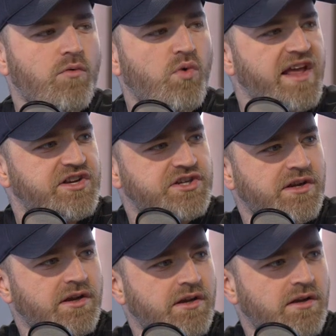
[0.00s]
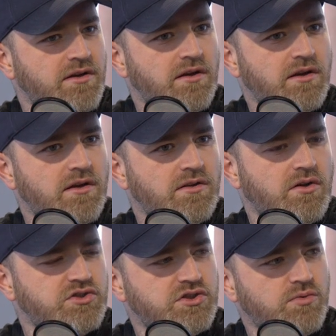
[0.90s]
wish.
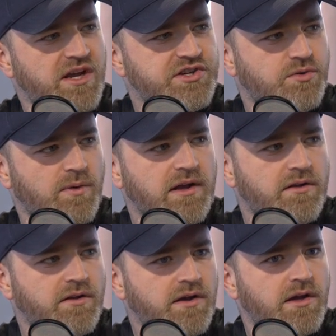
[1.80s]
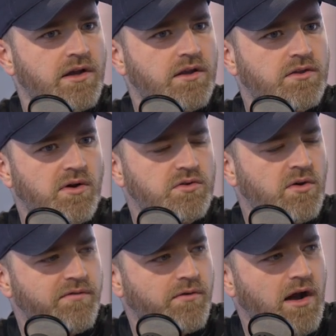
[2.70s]
Don't you wish, Will?
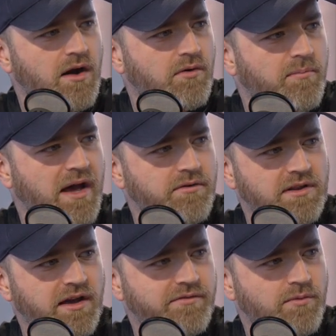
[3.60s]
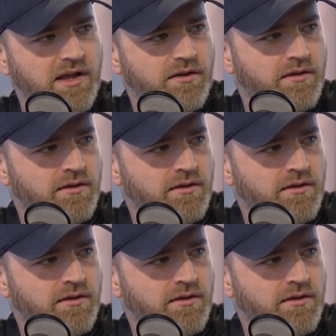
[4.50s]
twenty-four hour battery life, Will.